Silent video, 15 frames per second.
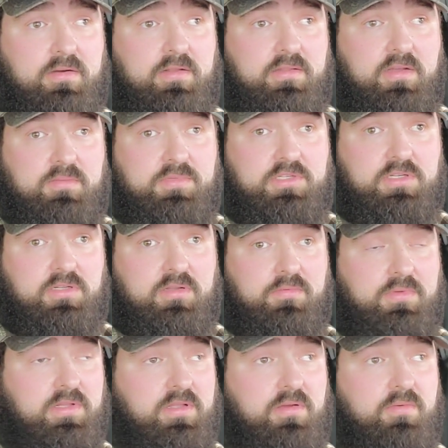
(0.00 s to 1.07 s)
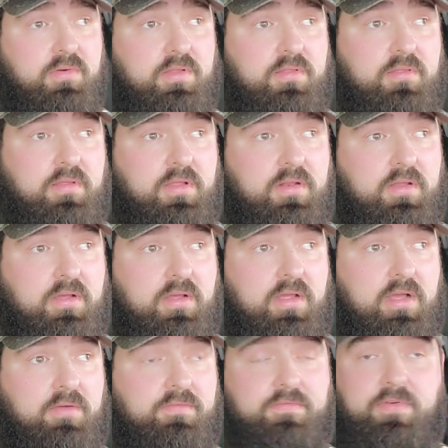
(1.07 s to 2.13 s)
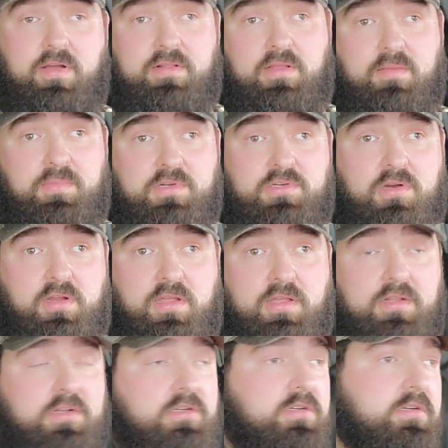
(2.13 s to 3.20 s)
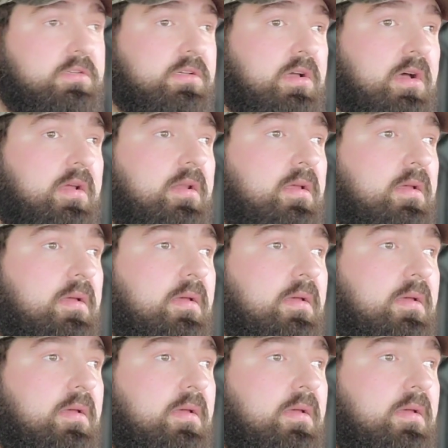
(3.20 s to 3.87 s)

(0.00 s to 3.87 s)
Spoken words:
The dumb shit that we deal with and how fucked up the trucking industry's got.